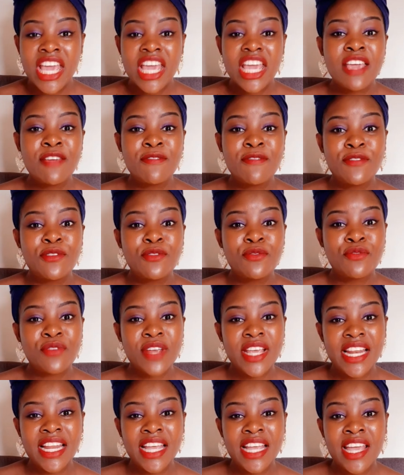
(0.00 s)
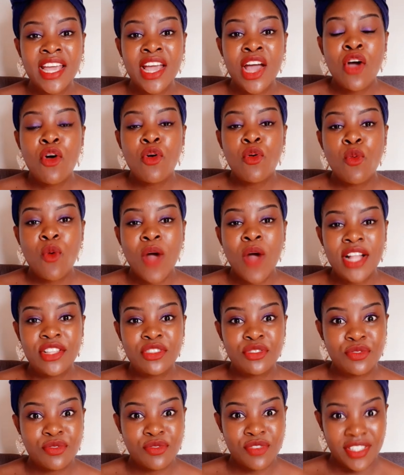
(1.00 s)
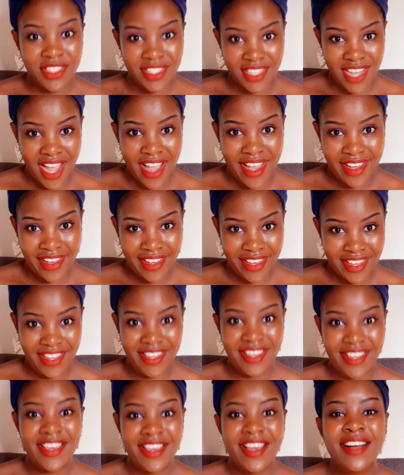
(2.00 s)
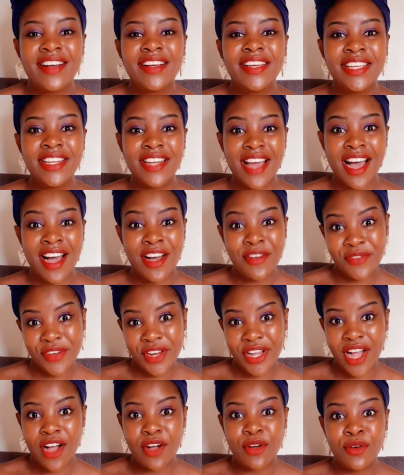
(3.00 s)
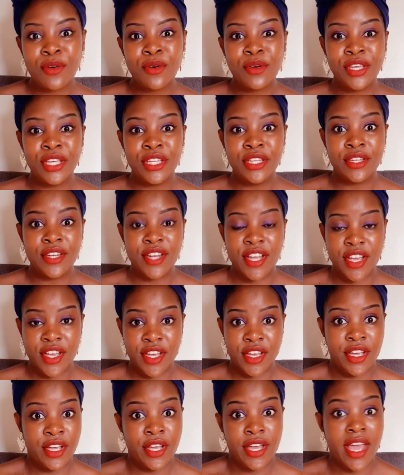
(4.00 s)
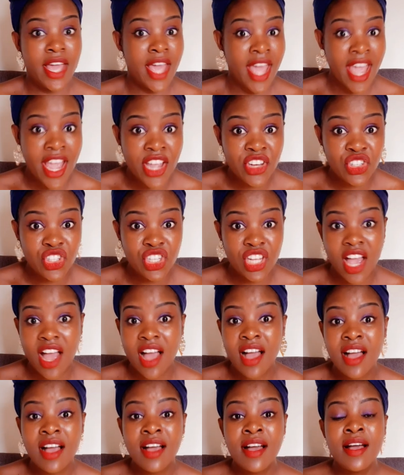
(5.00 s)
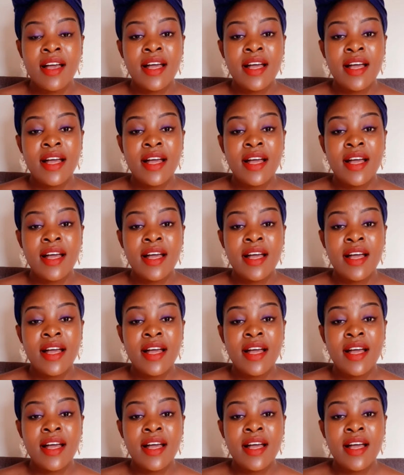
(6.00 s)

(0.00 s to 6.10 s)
if you really want to retire here in Africa or in uh, Asia,